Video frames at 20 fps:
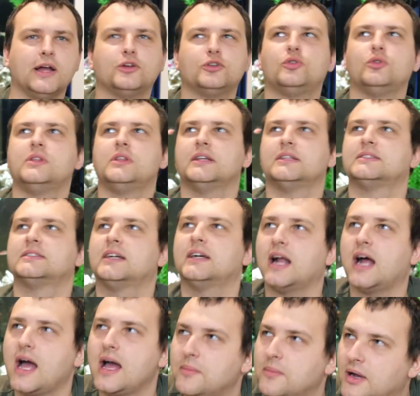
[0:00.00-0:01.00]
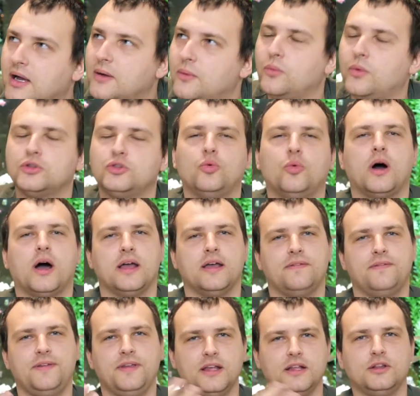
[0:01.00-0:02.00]
to describe what do I
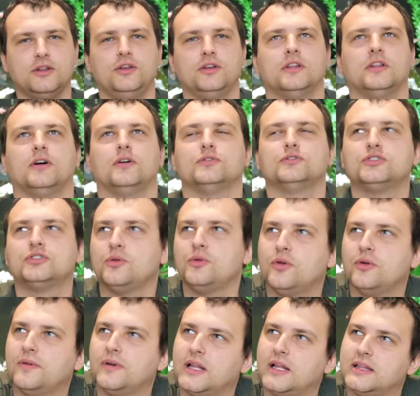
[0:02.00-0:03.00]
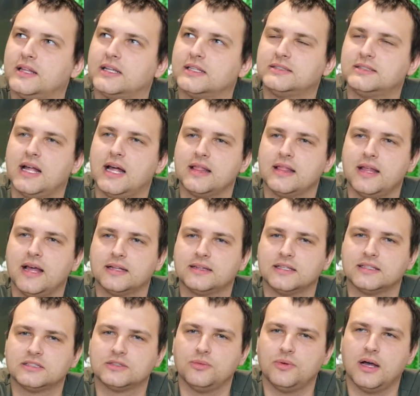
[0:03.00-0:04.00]
feel, you know, so you will understand that
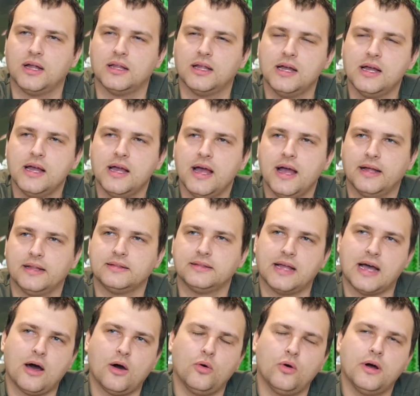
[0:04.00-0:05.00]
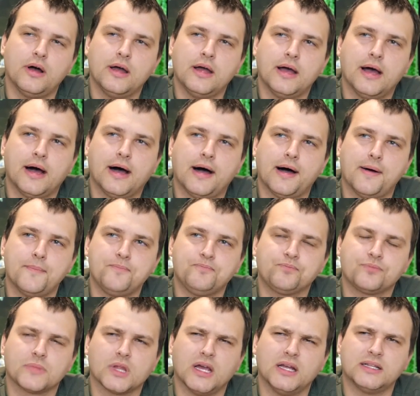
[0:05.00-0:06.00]
as well. And now,
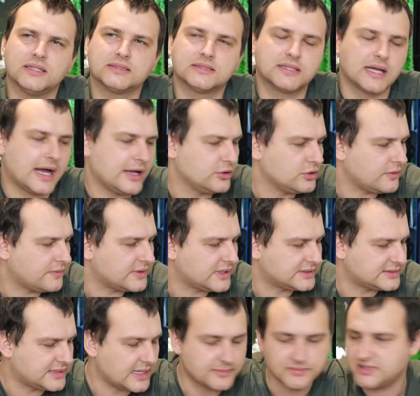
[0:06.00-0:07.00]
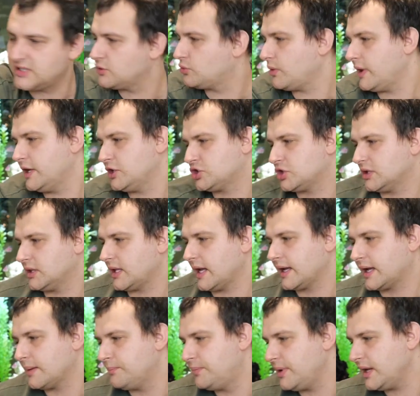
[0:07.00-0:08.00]
it is kind of the same situation
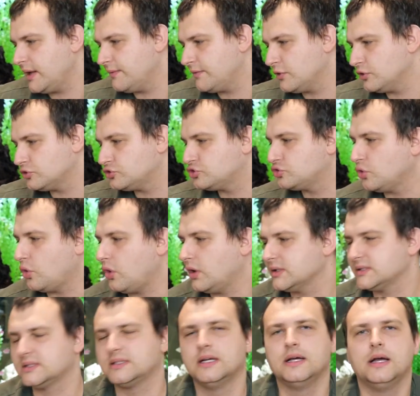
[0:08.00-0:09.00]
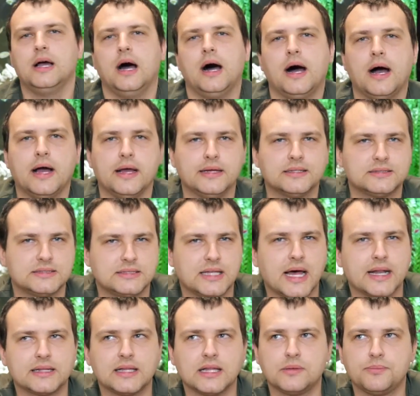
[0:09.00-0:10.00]
like a previous sauce. It
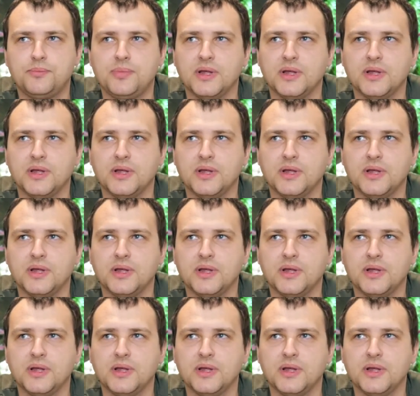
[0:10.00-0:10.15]
started